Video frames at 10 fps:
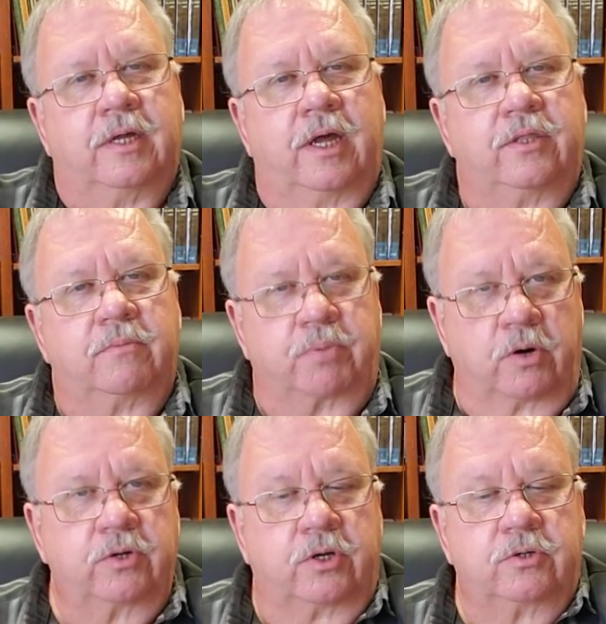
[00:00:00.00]
and the
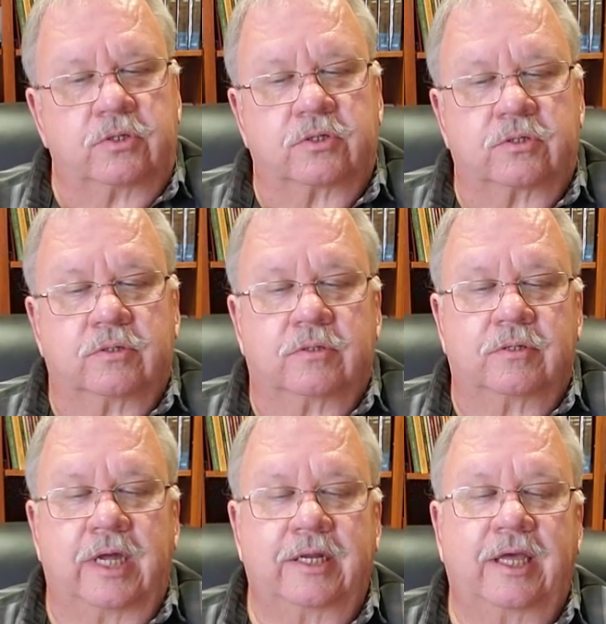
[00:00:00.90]
produce
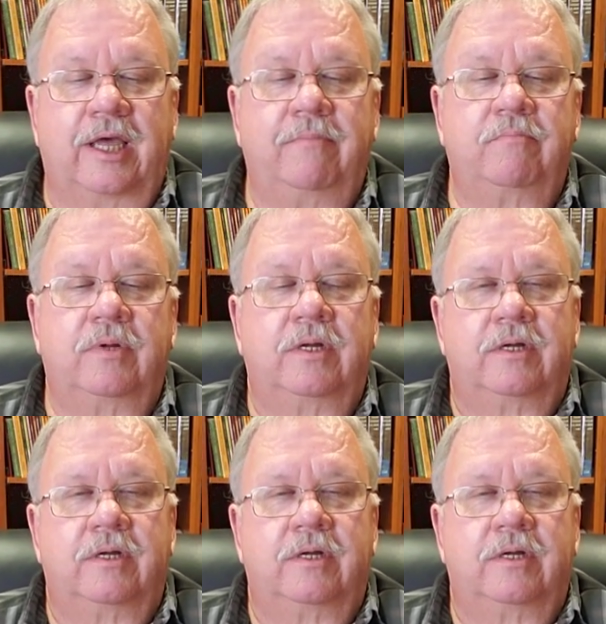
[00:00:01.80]
that came